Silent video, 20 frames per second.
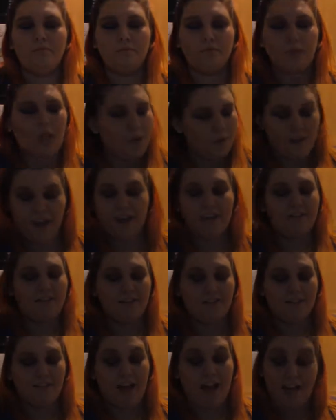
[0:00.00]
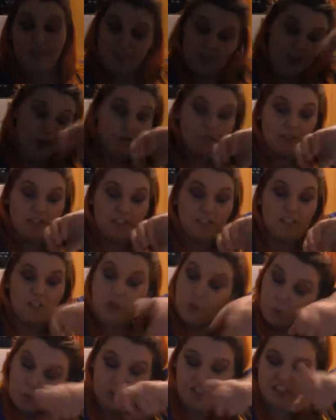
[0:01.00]
Okay, 1,000
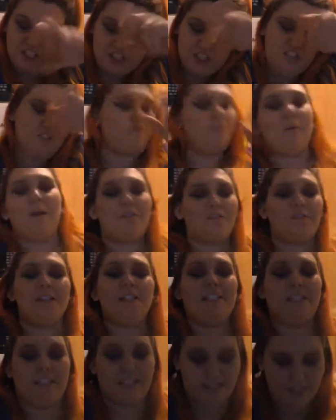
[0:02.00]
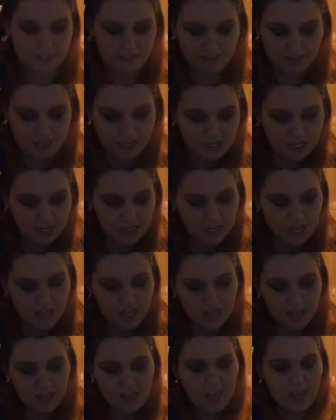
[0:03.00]
twists of my wrist later,
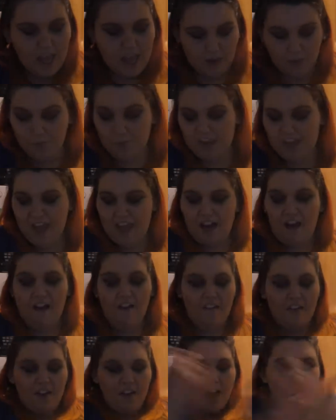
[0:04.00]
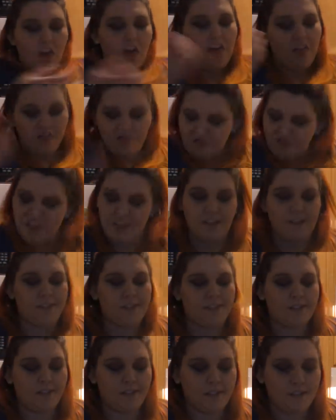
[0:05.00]
and we have this.